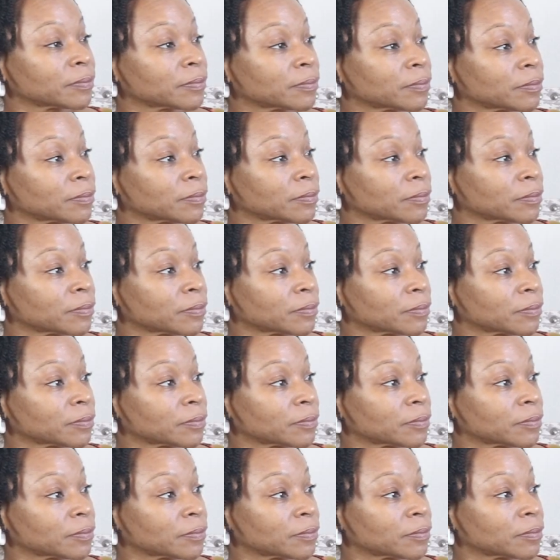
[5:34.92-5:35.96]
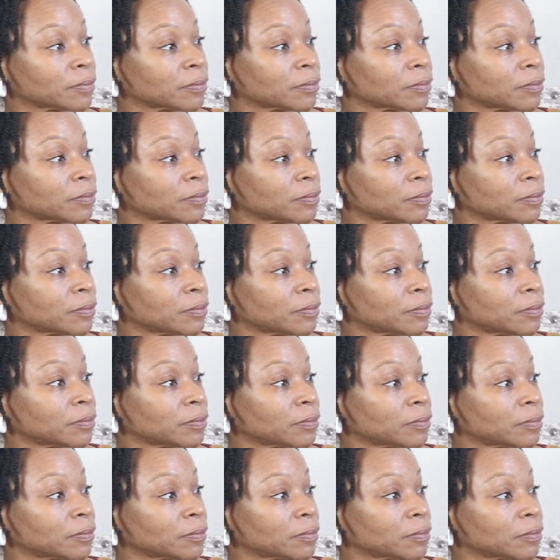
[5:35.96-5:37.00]

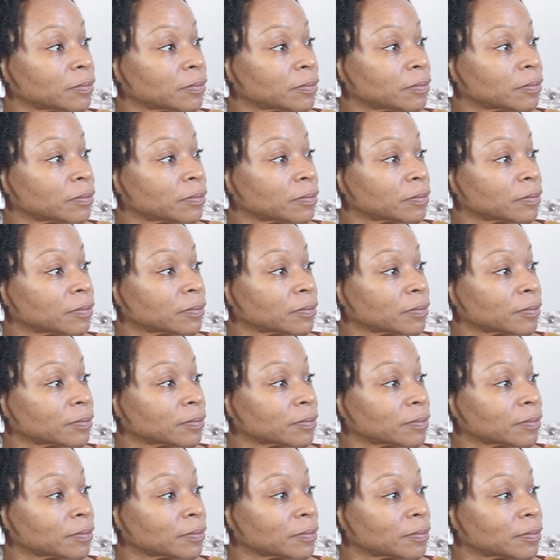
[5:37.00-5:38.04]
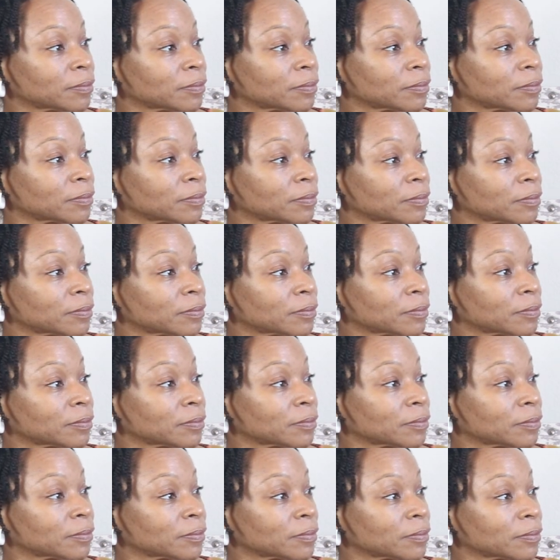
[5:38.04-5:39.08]

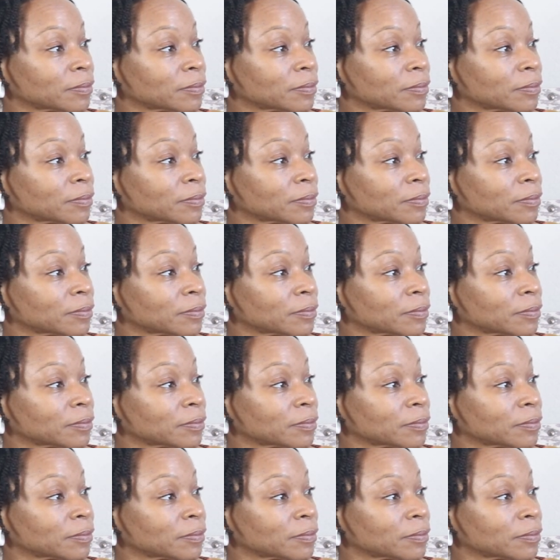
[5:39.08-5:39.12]
This person isn't speaking.